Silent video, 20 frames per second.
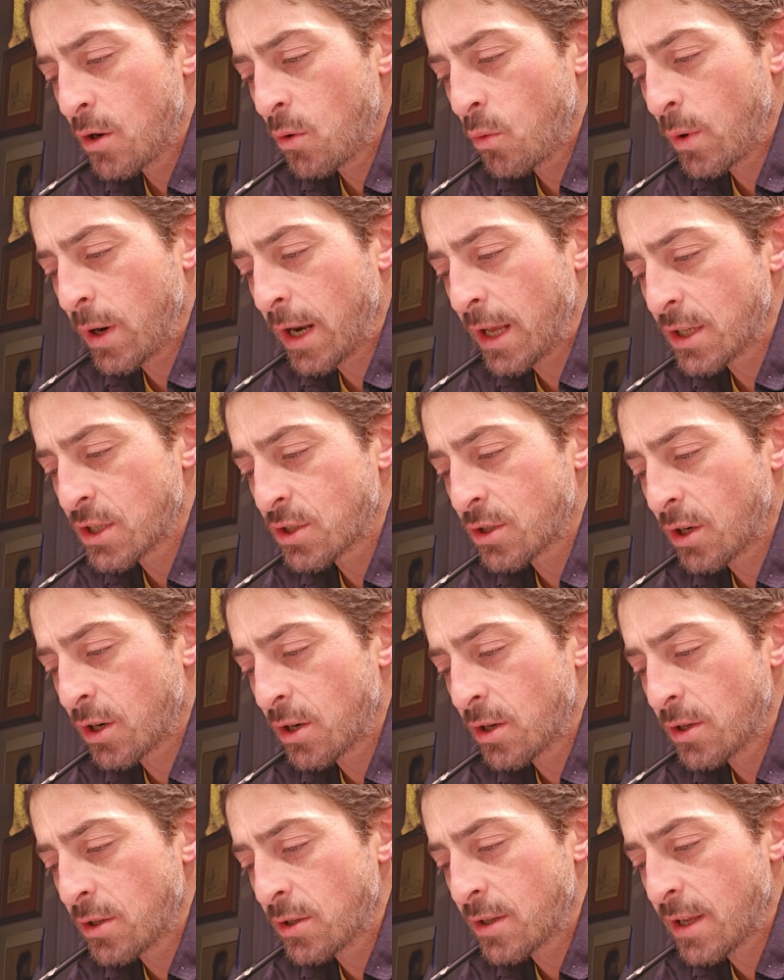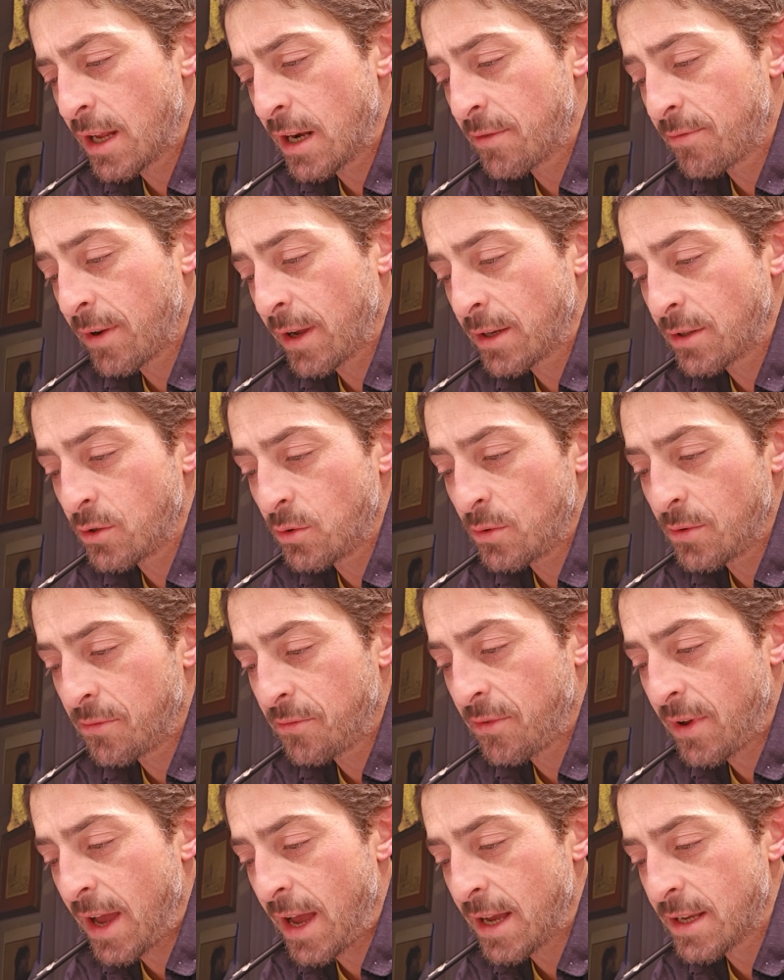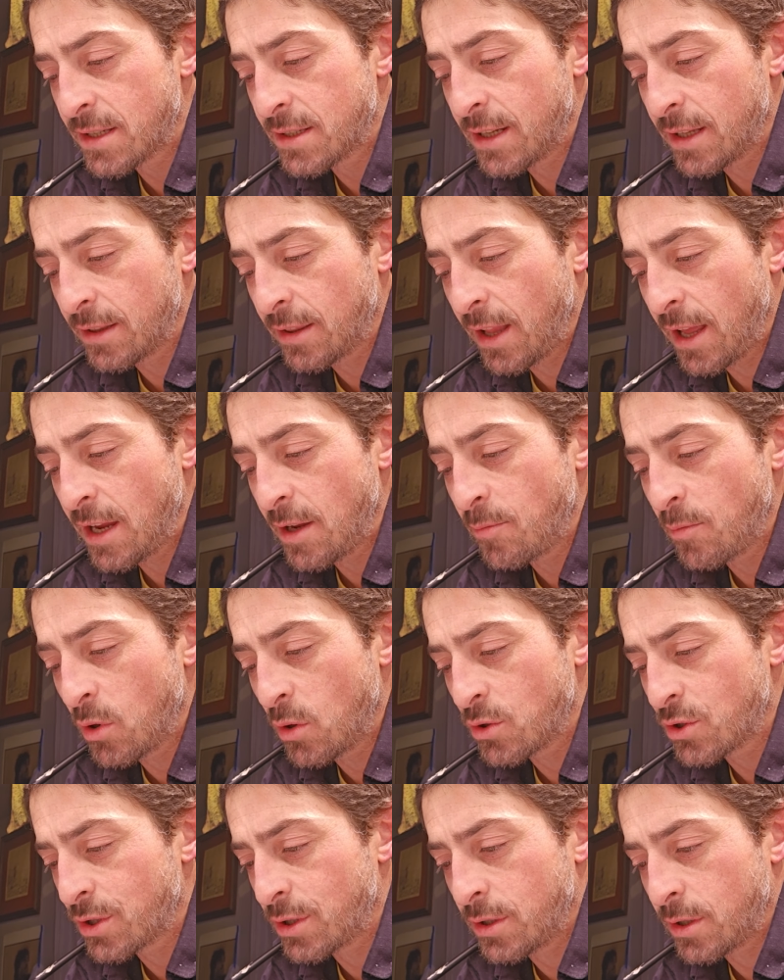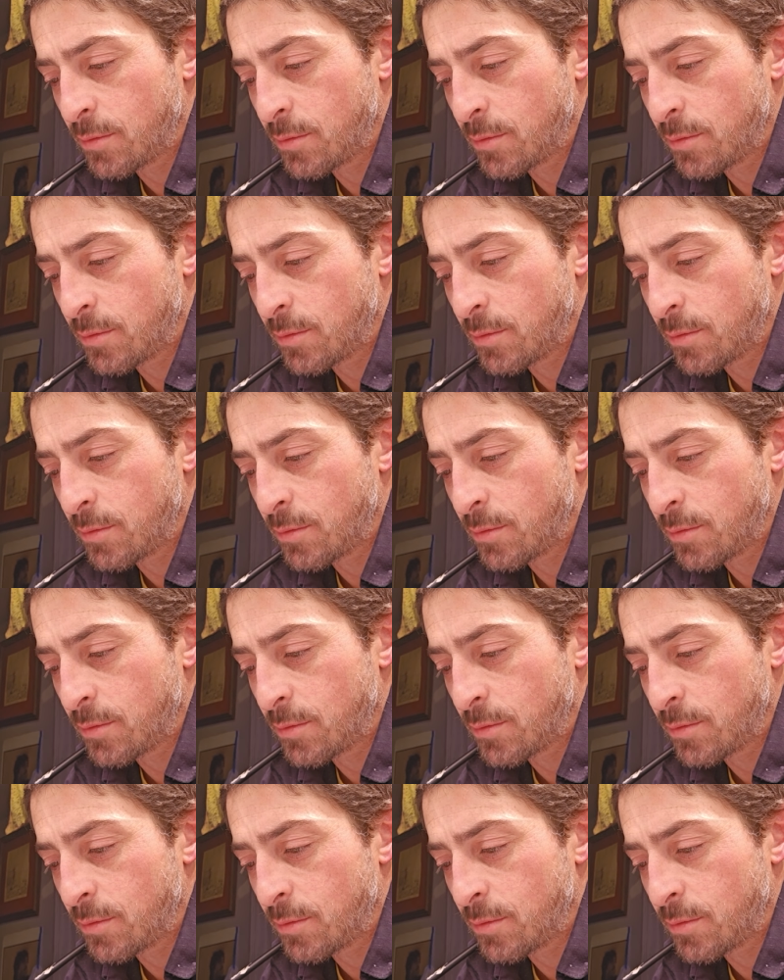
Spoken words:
when I start that if I do the fast and light motion,